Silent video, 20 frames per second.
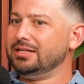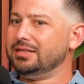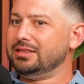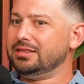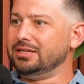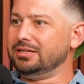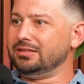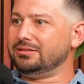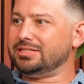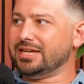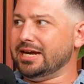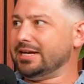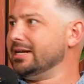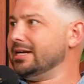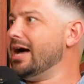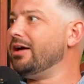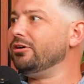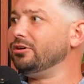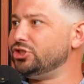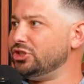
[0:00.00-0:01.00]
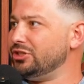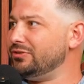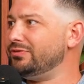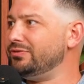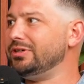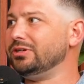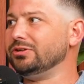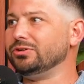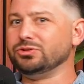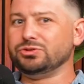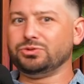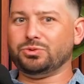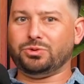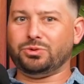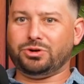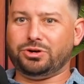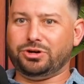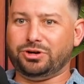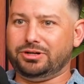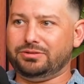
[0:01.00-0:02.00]
the technology field
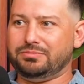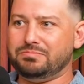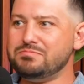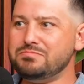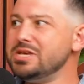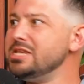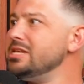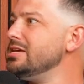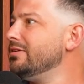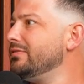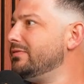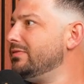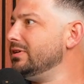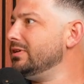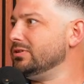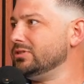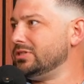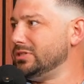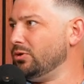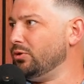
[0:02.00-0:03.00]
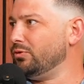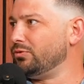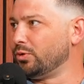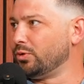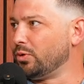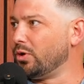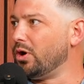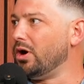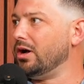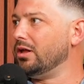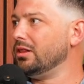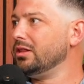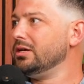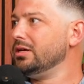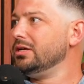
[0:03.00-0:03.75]
or media field overall.